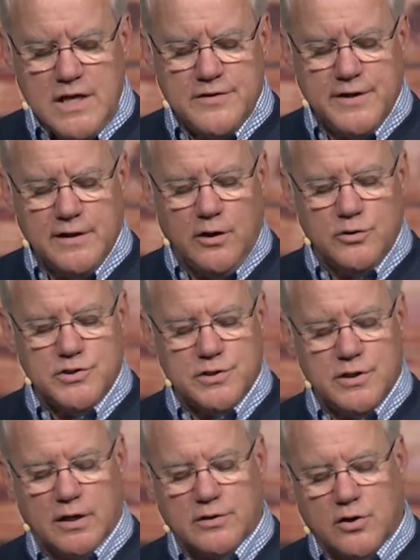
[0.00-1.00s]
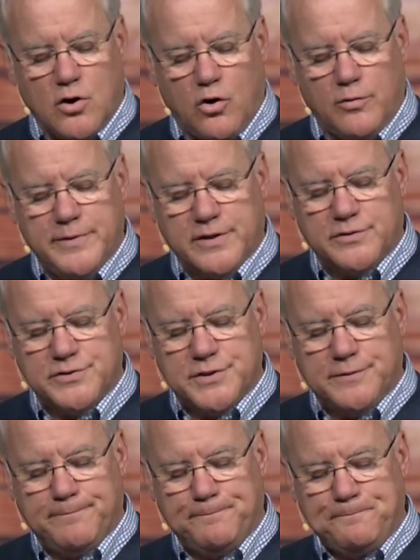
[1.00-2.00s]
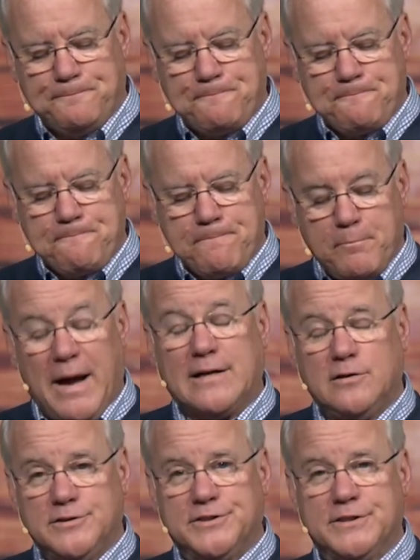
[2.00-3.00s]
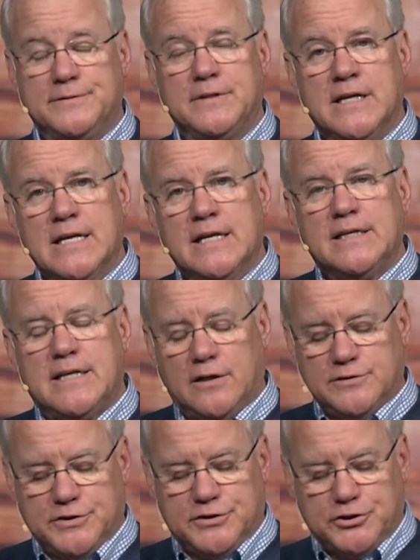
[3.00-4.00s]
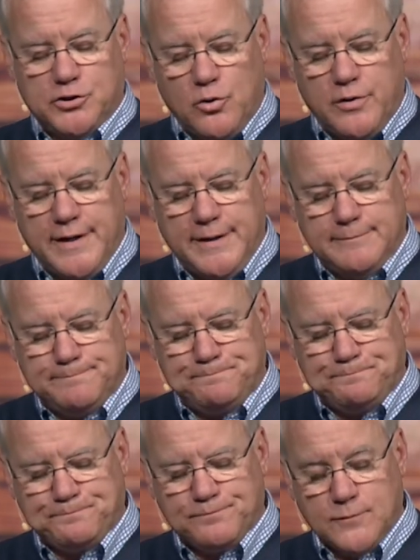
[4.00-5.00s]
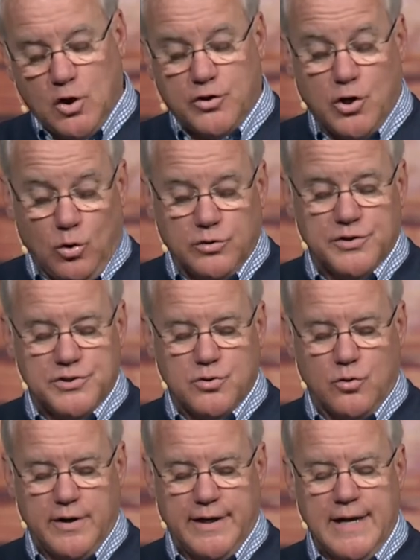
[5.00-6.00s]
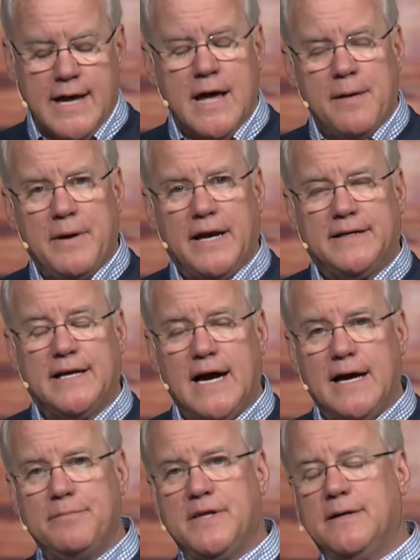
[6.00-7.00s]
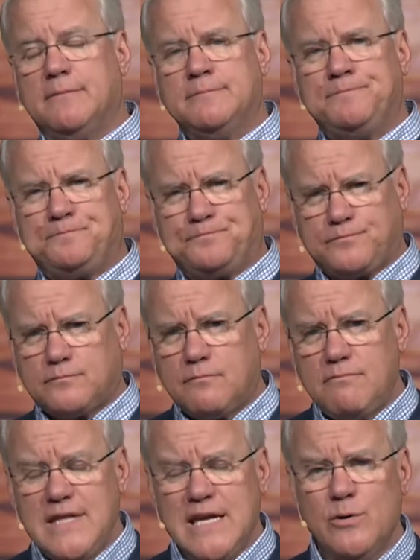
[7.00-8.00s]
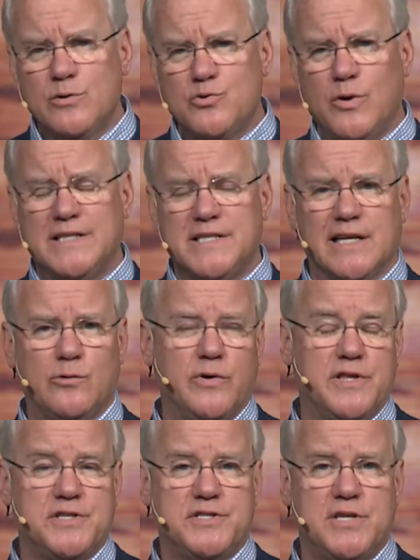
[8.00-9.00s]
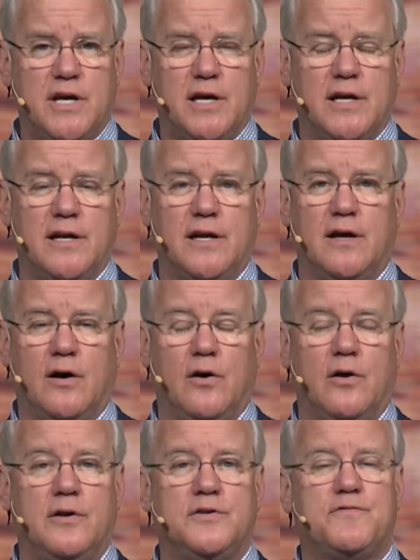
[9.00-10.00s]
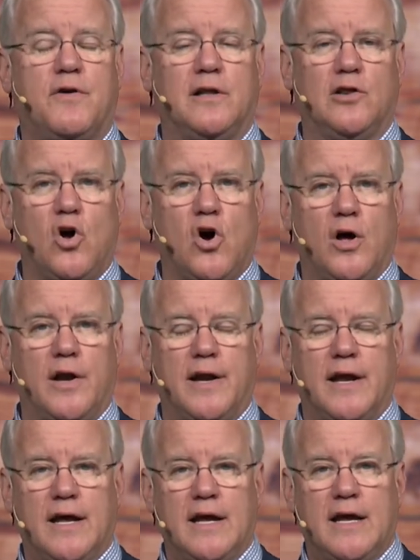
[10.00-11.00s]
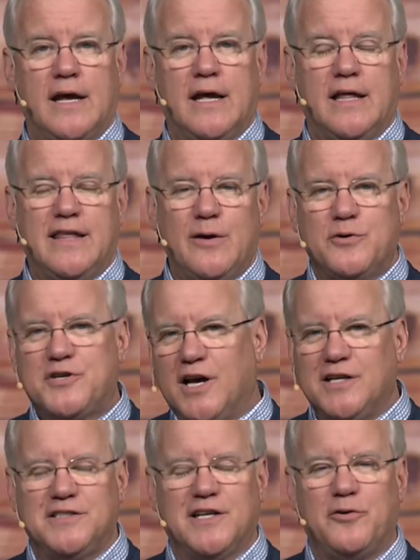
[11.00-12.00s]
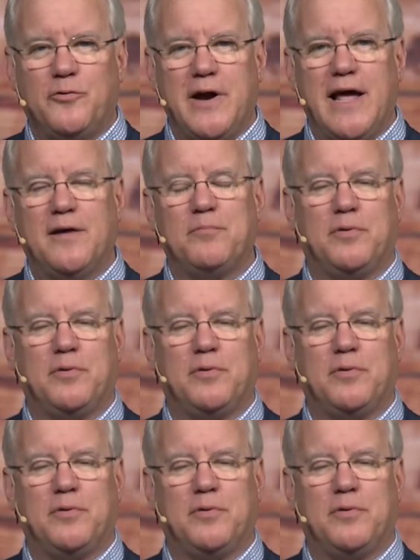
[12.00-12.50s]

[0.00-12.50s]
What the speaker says: Theologian Dr. Carl Michelson told a story about a time that he was wrestling with his son on his front lawn. They were tussling around,